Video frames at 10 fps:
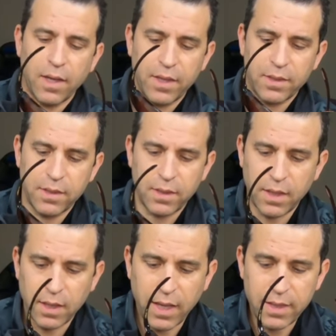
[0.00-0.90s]
This
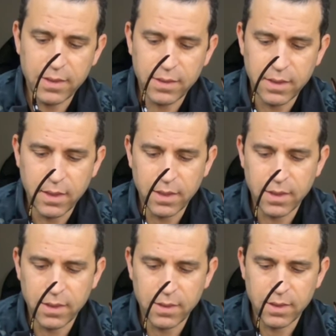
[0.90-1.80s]
lens
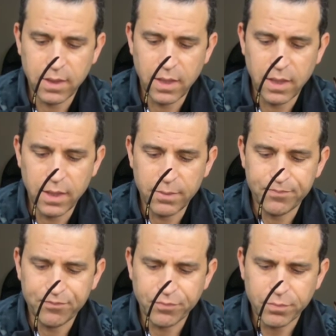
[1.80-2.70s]
is the
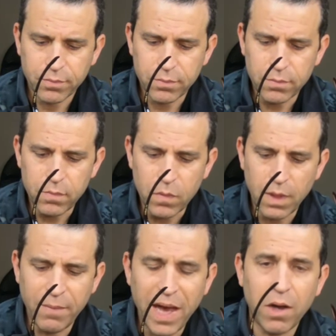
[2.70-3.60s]

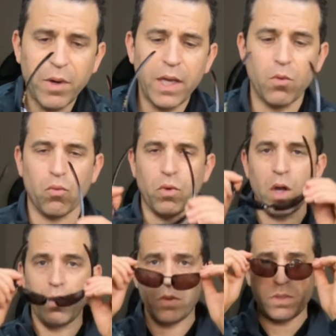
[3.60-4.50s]
Maui
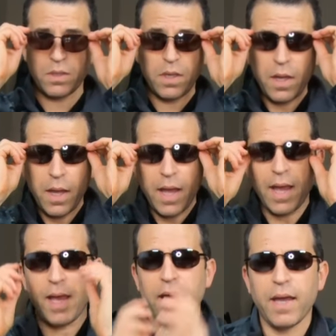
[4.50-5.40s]
Rose,
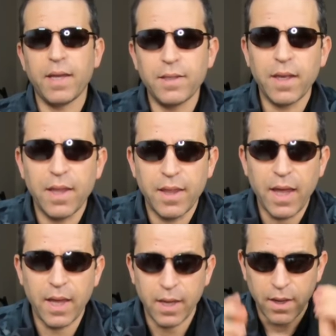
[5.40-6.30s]
and
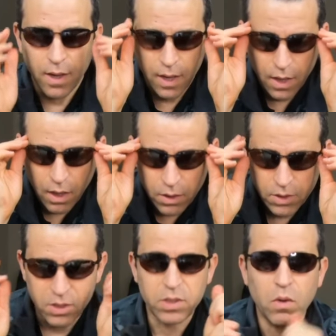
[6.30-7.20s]
they are
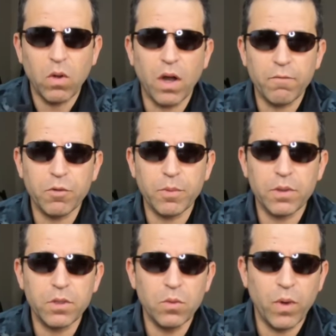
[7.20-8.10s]
just so
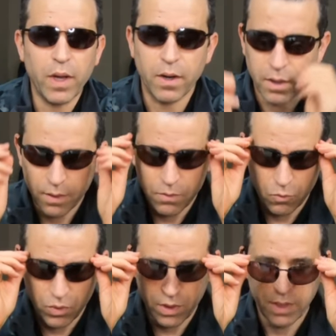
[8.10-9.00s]
comfortable to wear.
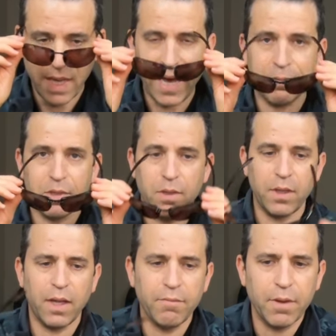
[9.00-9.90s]
Really, absolutely
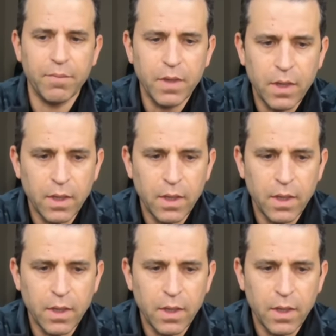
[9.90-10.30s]
love them.